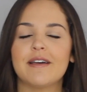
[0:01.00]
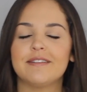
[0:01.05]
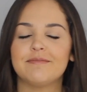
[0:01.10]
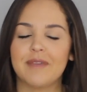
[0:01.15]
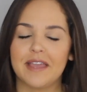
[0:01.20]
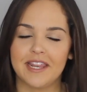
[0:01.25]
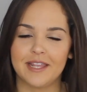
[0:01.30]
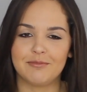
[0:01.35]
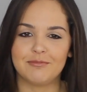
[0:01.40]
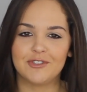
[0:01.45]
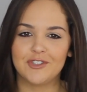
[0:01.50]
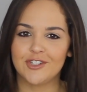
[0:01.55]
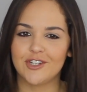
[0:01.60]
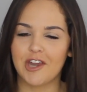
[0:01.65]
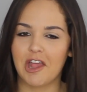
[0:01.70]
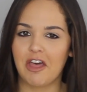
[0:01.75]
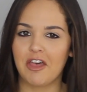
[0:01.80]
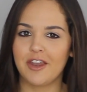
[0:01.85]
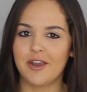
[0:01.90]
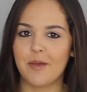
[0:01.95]
my name's
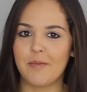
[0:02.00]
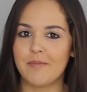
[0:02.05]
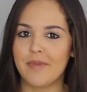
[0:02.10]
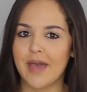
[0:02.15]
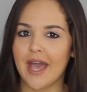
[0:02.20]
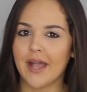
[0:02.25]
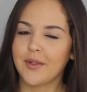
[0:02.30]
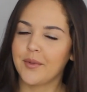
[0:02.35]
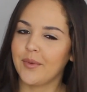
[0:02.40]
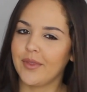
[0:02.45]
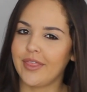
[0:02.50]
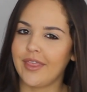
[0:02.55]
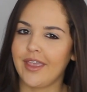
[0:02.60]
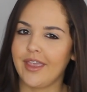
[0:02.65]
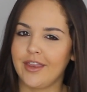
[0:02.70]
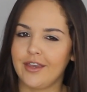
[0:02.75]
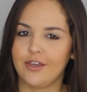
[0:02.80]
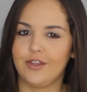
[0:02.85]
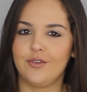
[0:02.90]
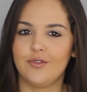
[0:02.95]
Janelle and I'm back with a
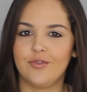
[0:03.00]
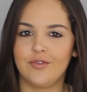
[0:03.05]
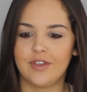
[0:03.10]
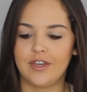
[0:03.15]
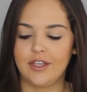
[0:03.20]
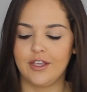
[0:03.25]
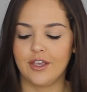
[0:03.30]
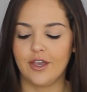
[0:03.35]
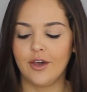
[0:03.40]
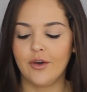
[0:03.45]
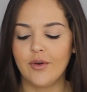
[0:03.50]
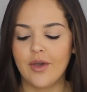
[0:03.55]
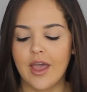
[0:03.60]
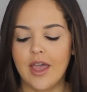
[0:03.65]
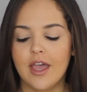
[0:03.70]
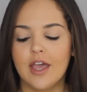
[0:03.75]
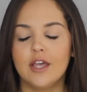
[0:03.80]
new video.